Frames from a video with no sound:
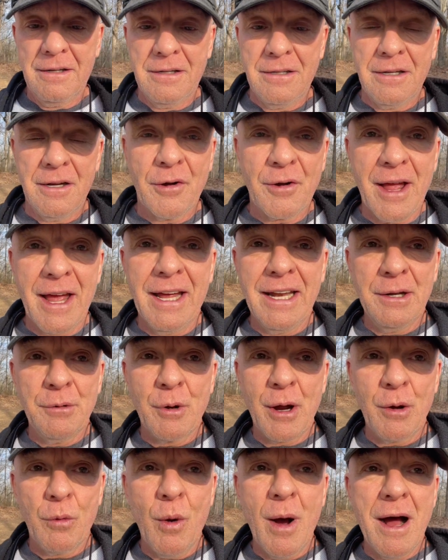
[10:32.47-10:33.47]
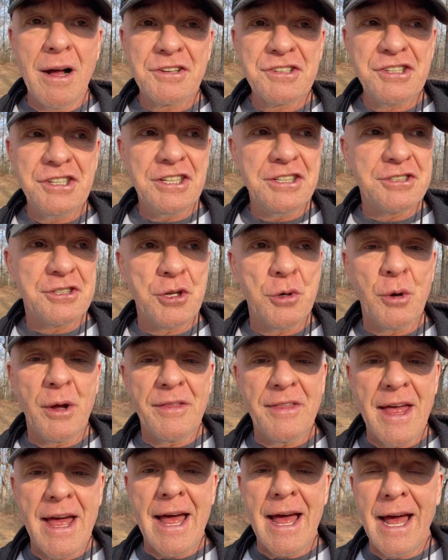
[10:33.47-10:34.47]
Okay, anyway, while she's doing
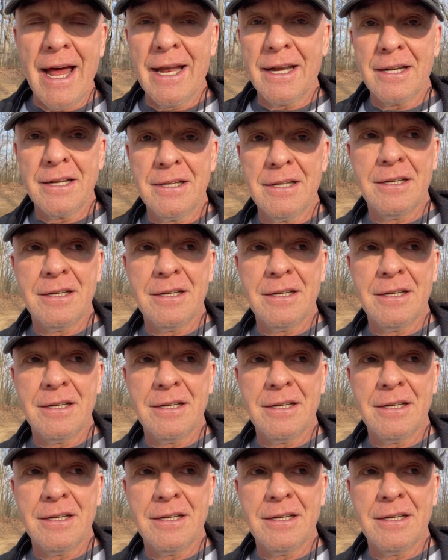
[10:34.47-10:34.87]
that,